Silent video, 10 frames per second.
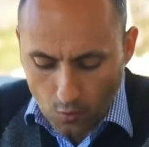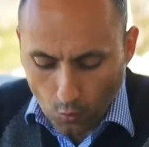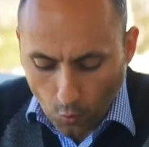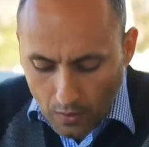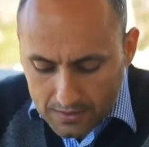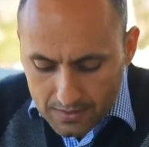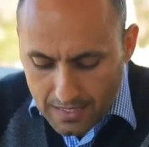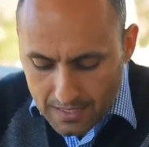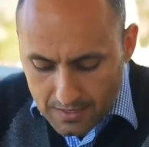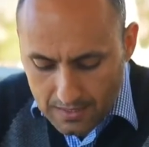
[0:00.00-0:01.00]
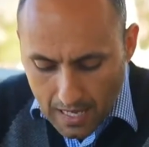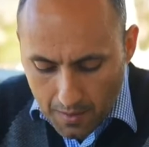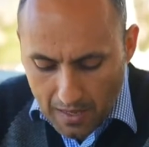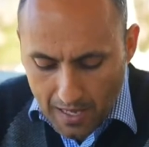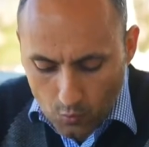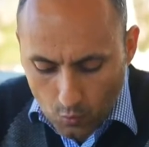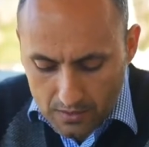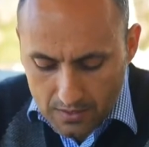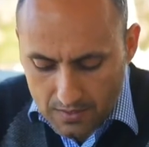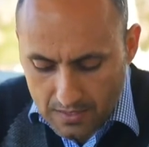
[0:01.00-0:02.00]
What is his name and
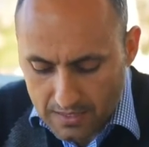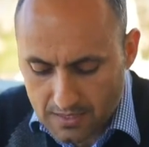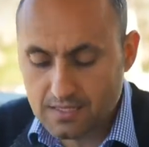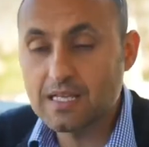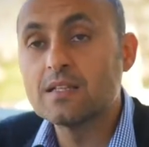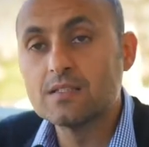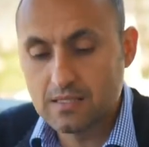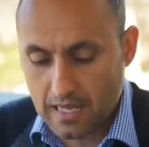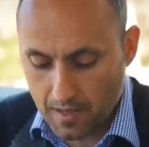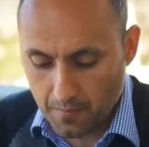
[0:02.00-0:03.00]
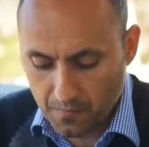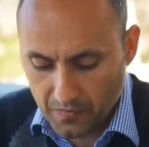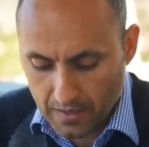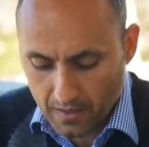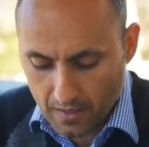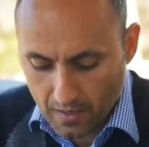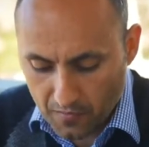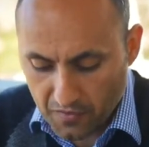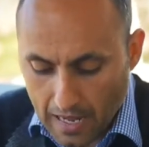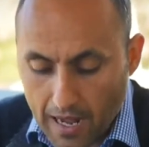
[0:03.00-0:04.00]
what is his son's name?
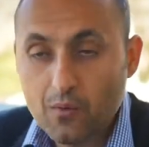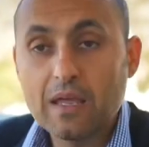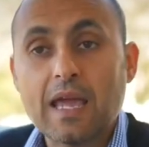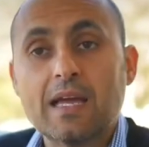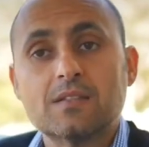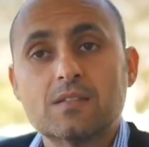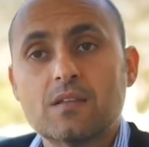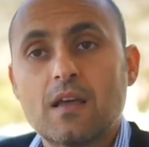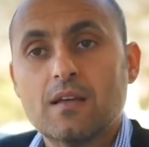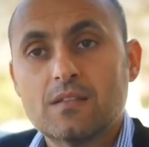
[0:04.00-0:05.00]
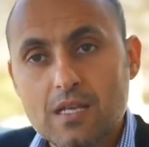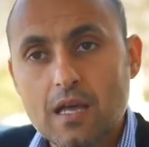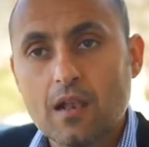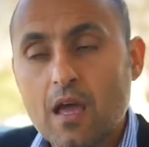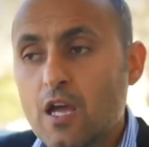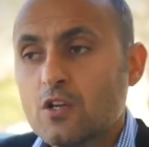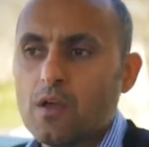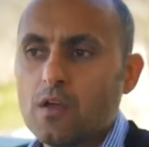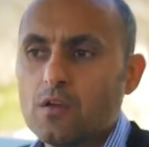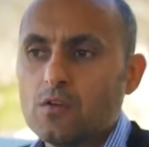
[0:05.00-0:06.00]
If thou canst tell.
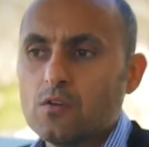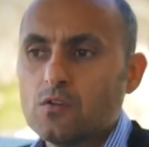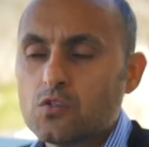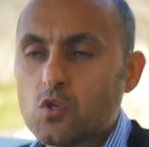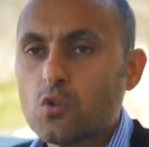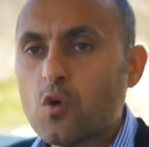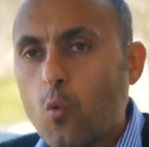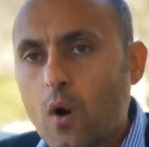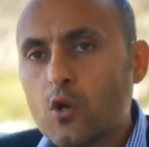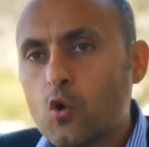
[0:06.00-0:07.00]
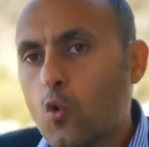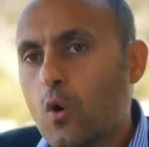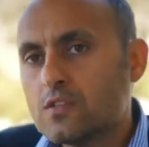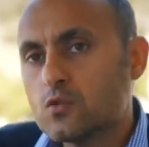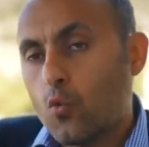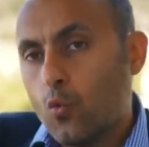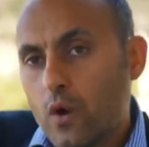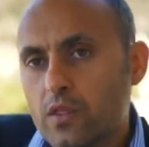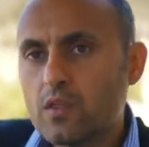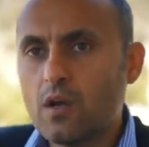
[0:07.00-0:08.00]
So the one who was
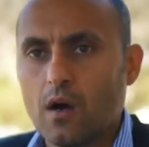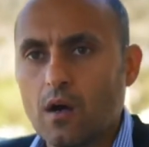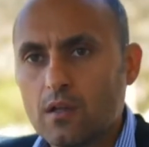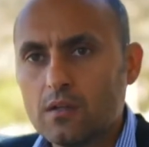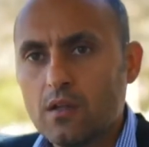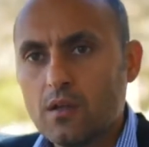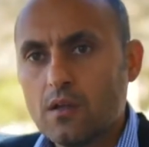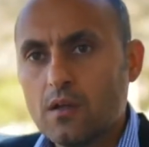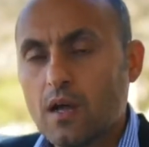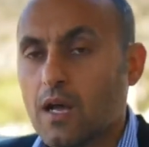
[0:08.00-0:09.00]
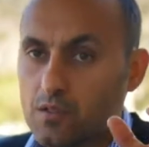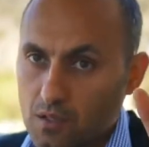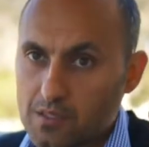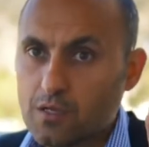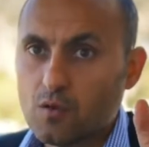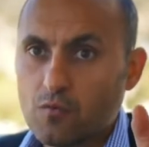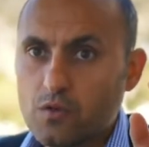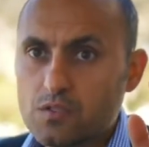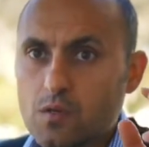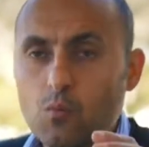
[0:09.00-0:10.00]
with God under the title of
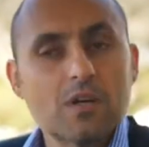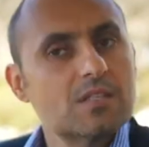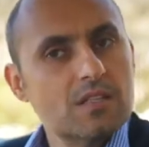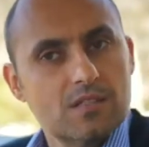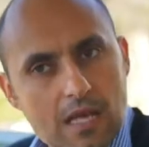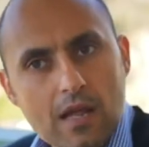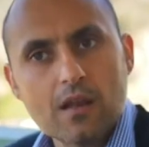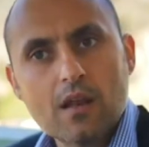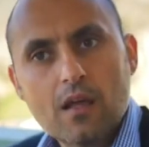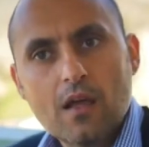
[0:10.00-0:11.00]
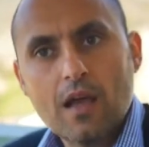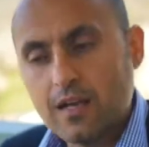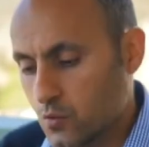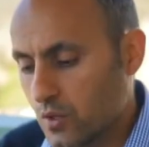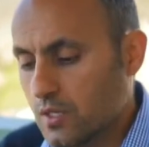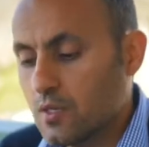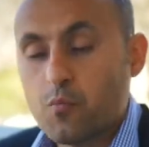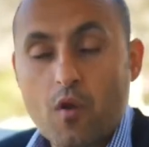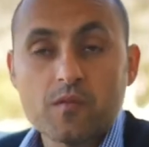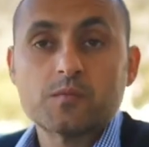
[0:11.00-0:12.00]
wisdom was his son, as we read in
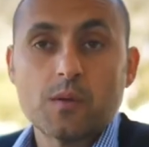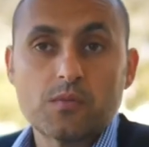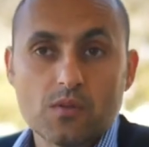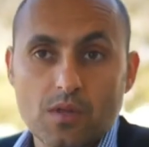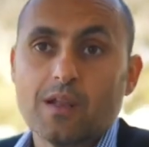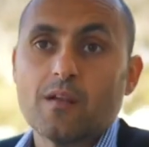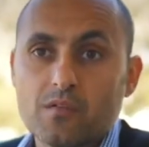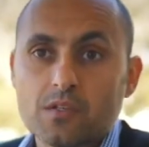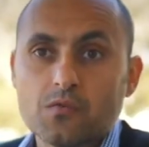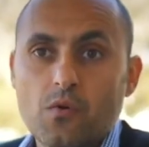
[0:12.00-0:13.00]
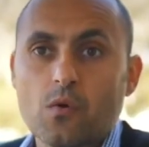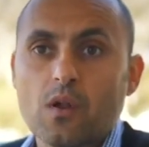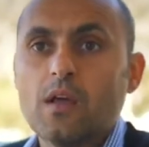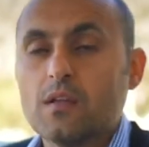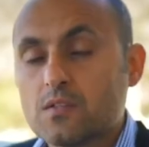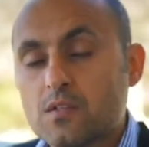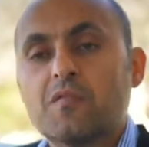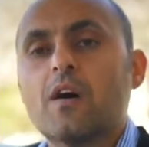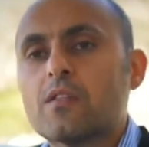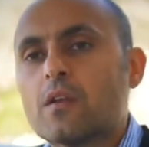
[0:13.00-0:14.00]
Proverbs chapter 30 and verse 4. He's the
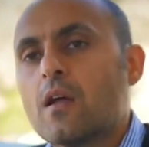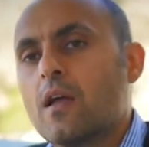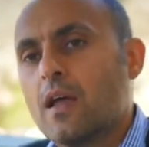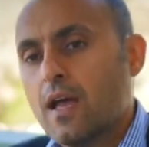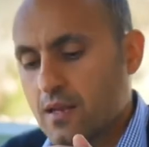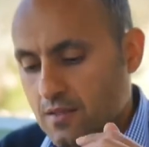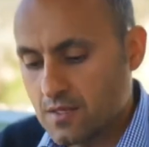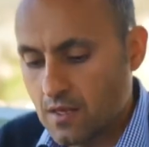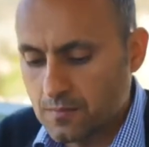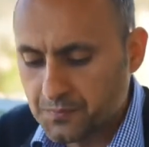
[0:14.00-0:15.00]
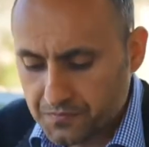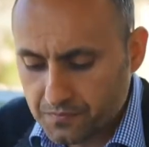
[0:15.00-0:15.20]
father and the son